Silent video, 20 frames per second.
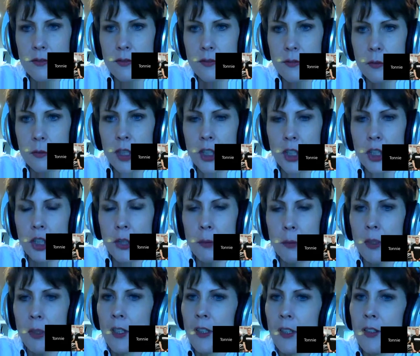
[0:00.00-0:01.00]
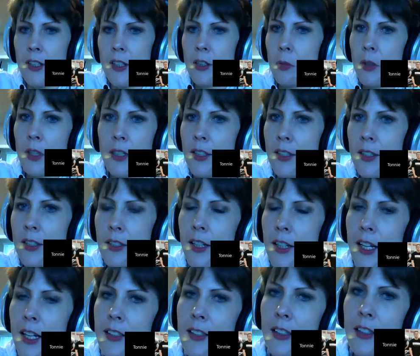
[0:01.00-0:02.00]
We could, but in this one, it doesn't
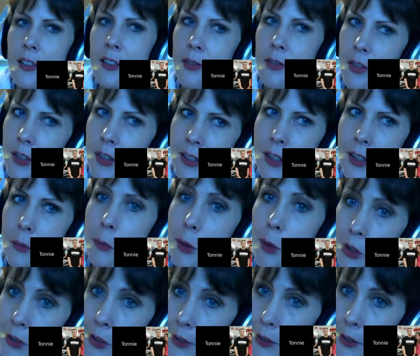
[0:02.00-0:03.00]
ask us for the numbers.